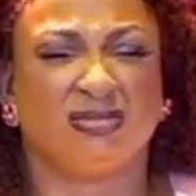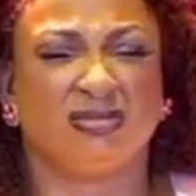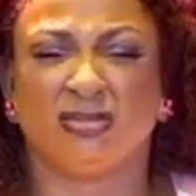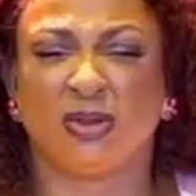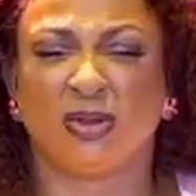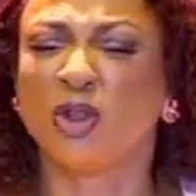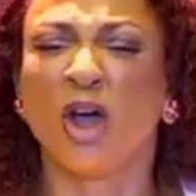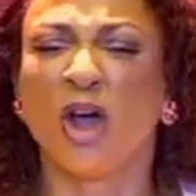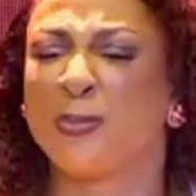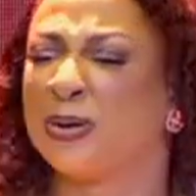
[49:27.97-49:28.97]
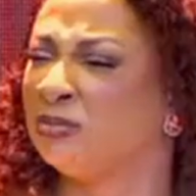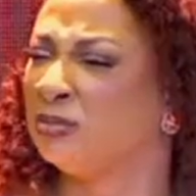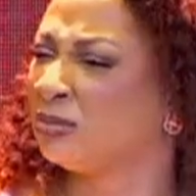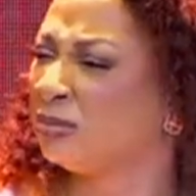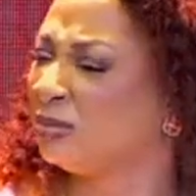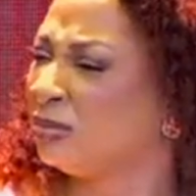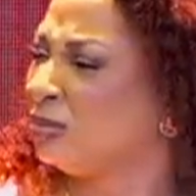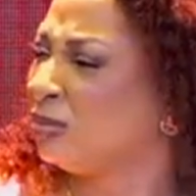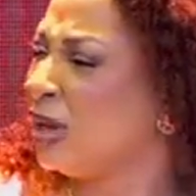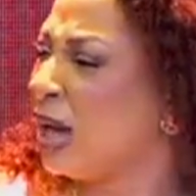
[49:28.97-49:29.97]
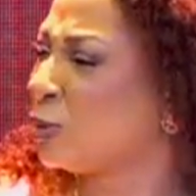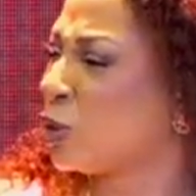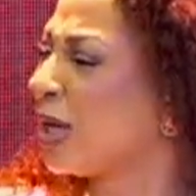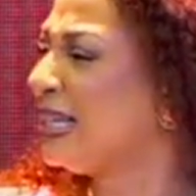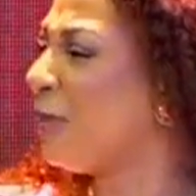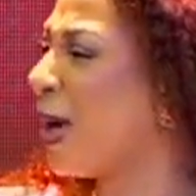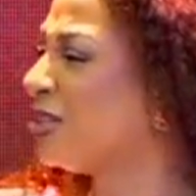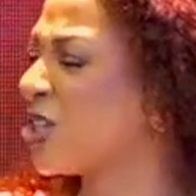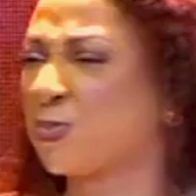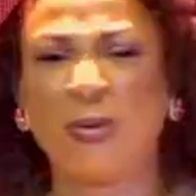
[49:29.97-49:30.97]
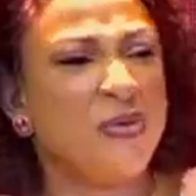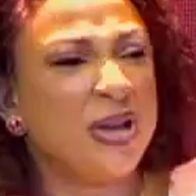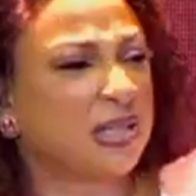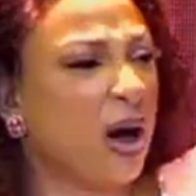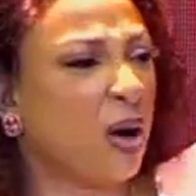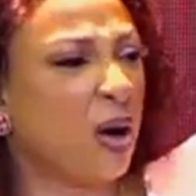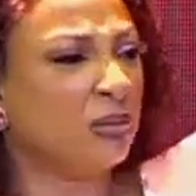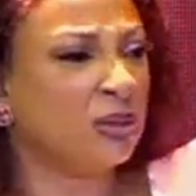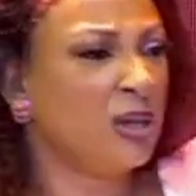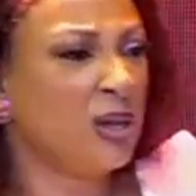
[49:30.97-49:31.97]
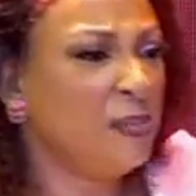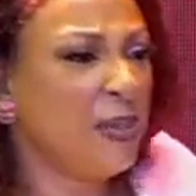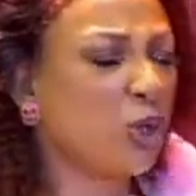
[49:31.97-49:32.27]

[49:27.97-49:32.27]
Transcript: Stop. I'm talking about the spirits now. Please don't be